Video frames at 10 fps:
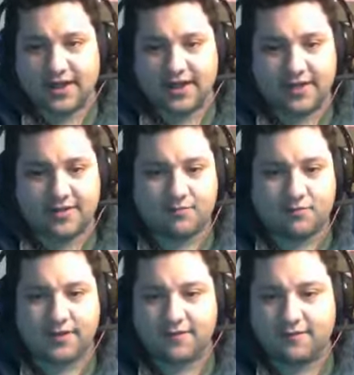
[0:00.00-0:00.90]
I guess,
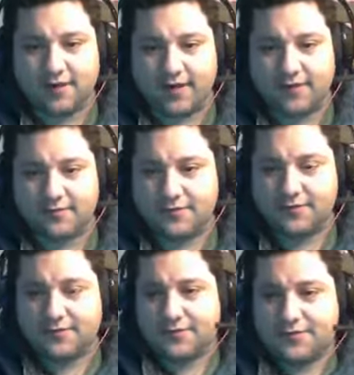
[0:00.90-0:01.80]
breathing fire.
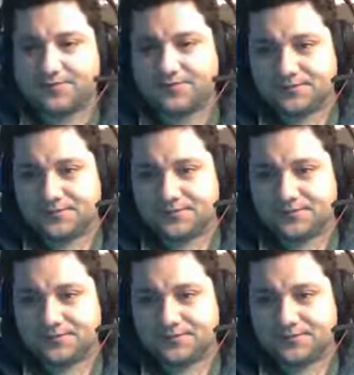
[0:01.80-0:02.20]
Good